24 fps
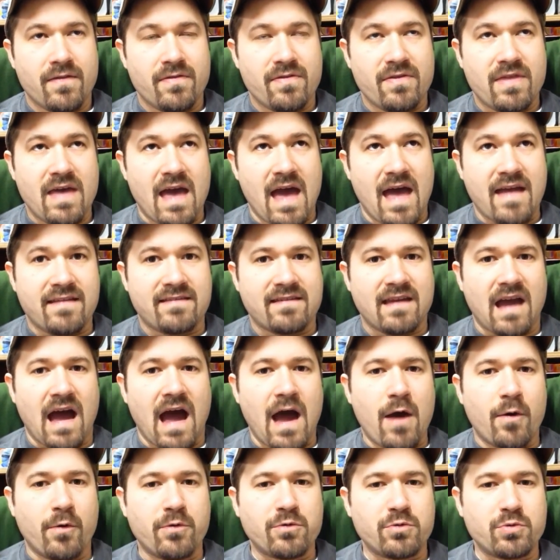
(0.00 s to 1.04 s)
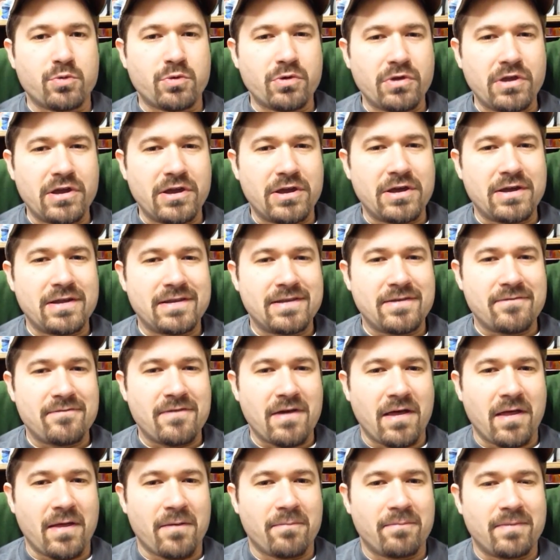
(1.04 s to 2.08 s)
that I was really good at
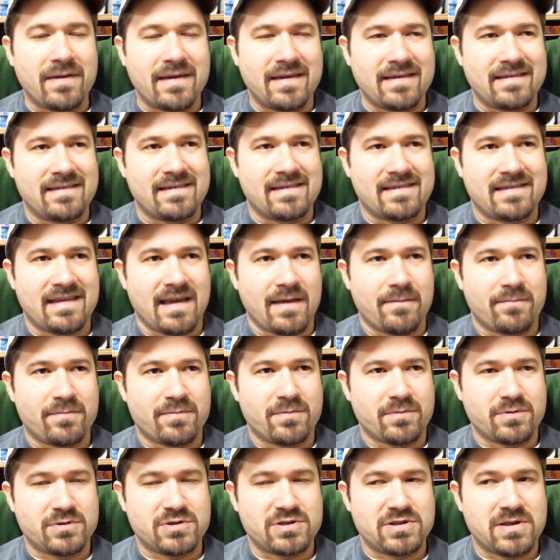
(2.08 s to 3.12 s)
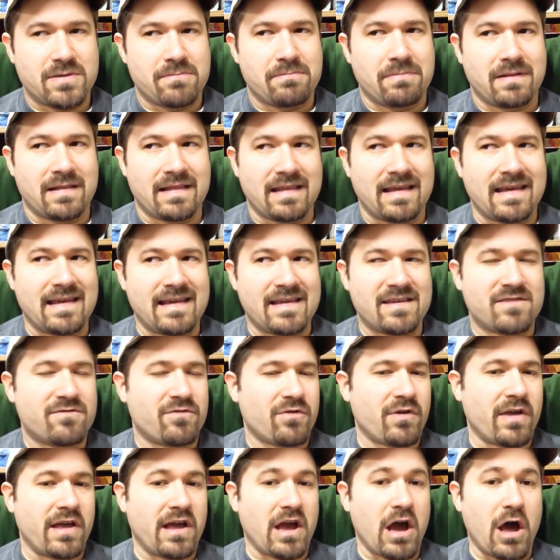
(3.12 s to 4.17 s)
developing discipleship plans
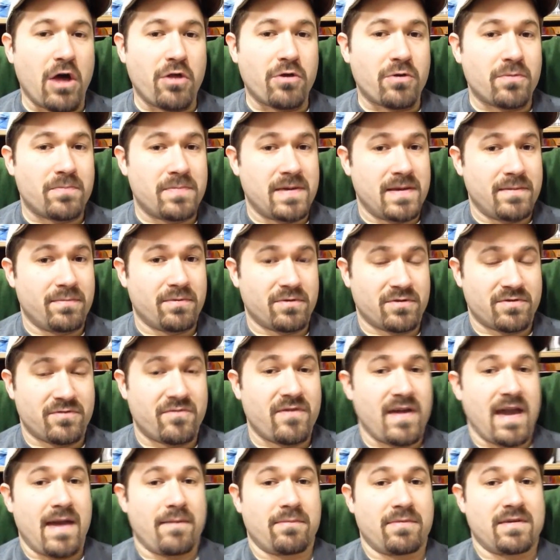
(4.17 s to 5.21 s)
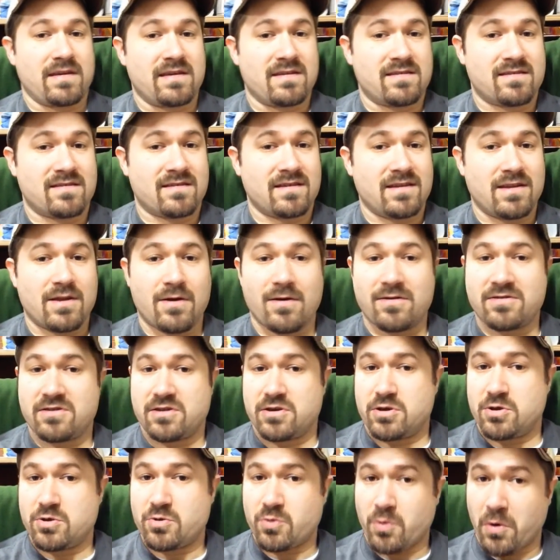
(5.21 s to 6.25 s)
for like other people's families. You know, as
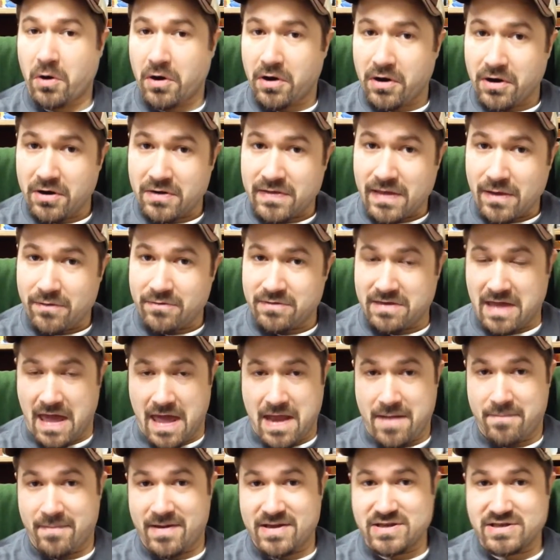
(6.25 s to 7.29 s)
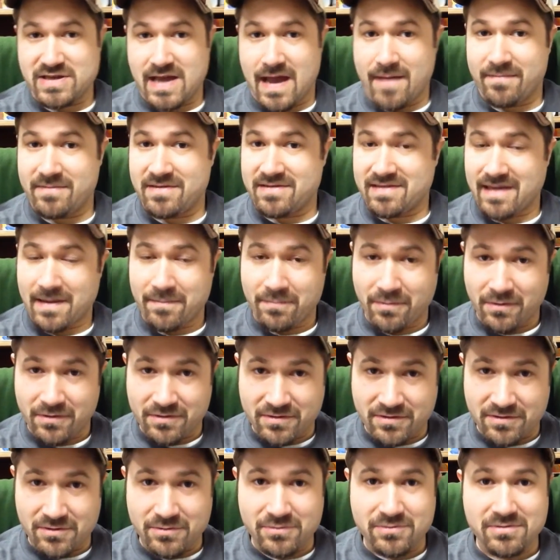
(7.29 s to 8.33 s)
a youth worker, that was kind of my job: disciple
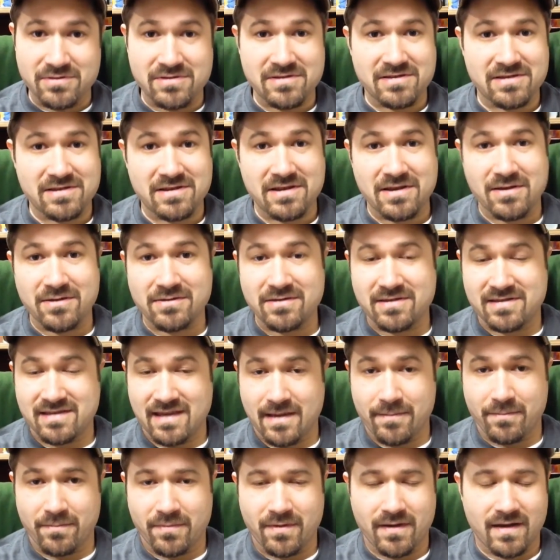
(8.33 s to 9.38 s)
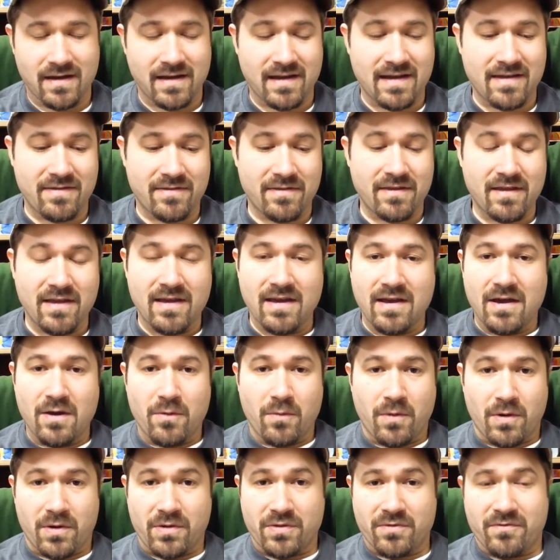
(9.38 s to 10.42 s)
students, and
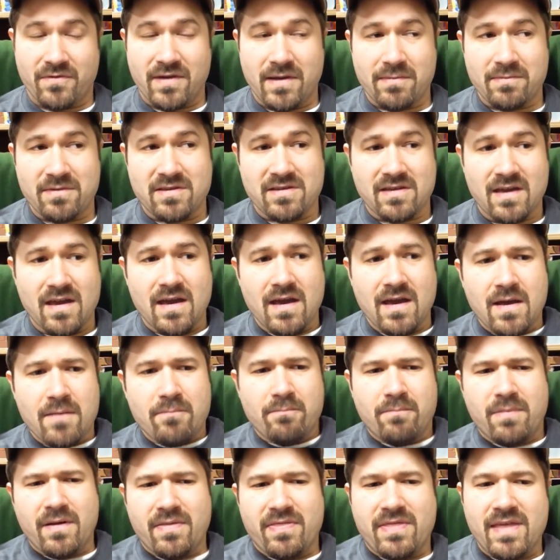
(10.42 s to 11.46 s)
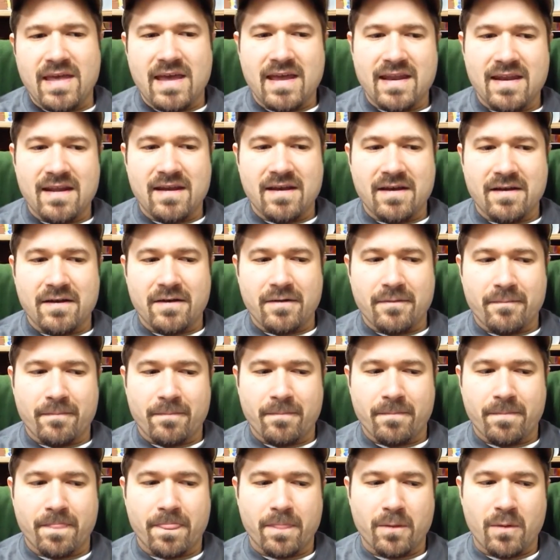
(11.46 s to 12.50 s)
work with the families. But
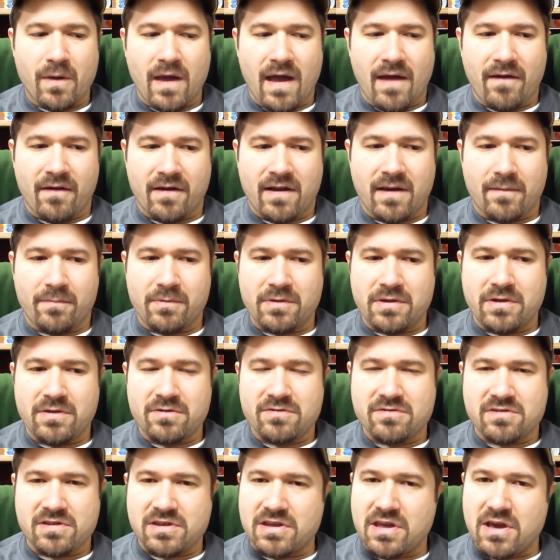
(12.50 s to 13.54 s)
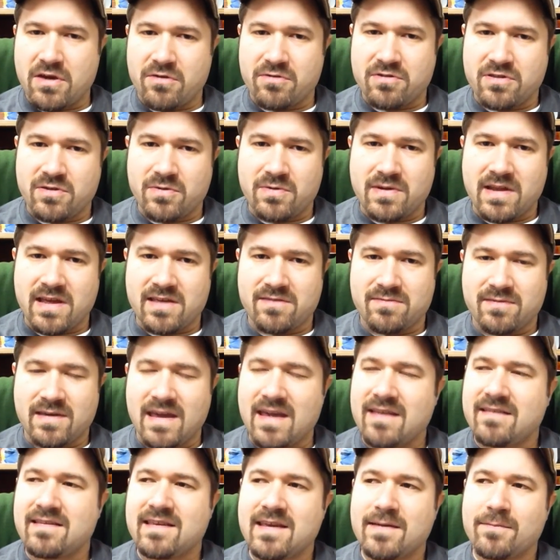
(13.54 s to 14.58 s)
then a couple of years ago, someone asked me,
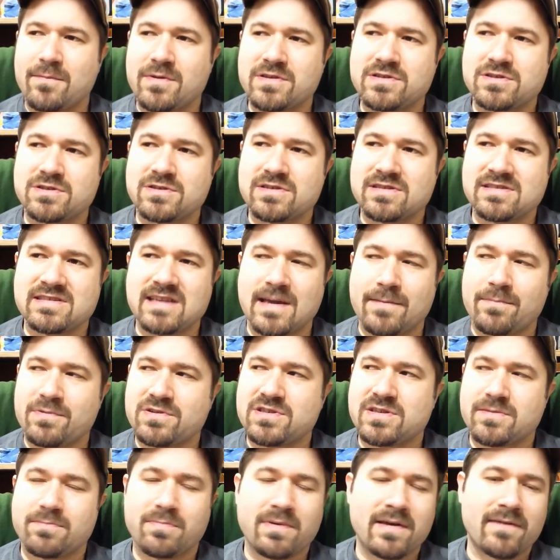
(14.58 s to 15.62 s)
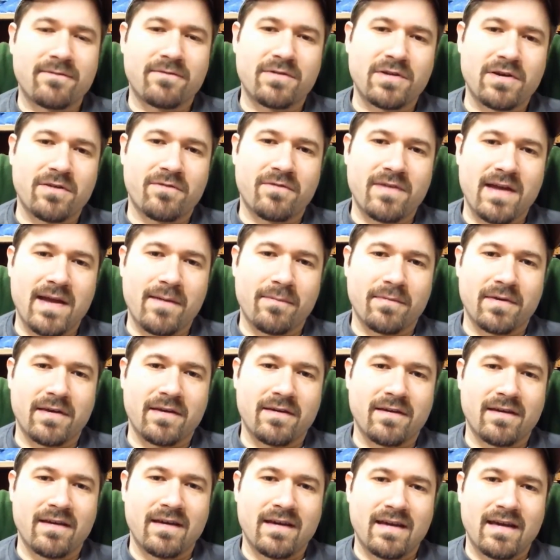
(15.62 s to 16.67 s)
"Hey Tim, what's your discipleship plan for your
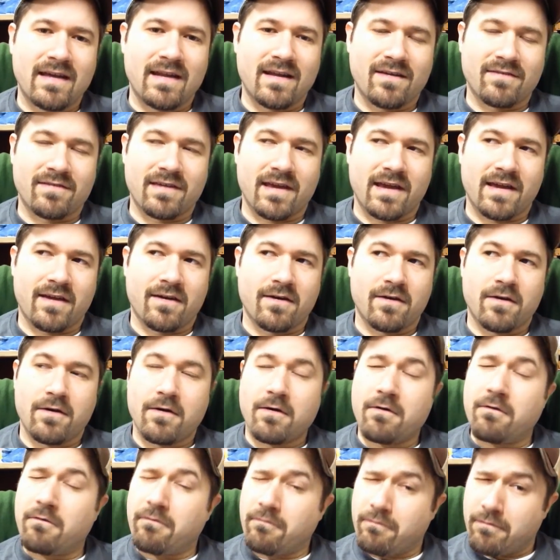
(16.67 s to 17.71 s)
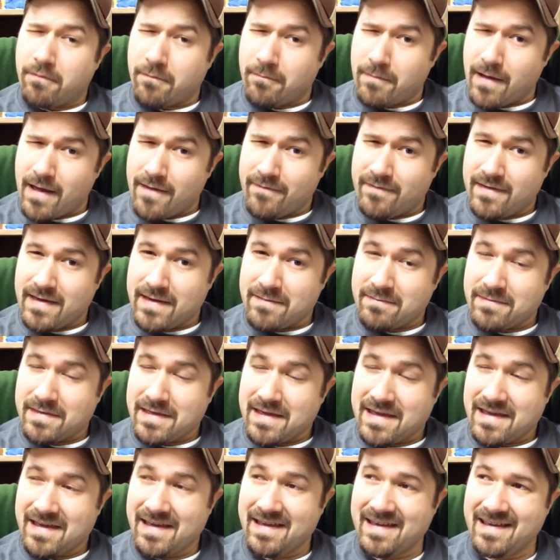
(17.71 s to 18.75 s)
family?" And I was like, "For my
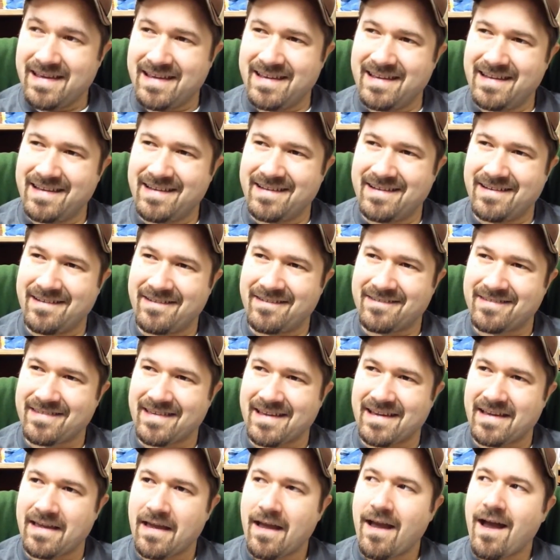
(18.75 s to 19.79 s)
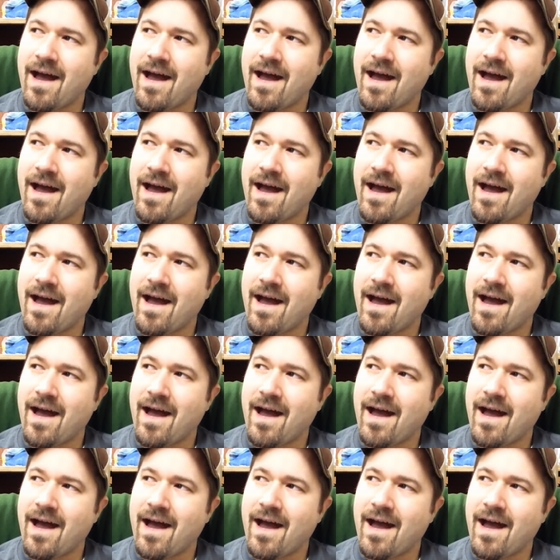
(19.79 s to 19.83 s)
family?" I was like,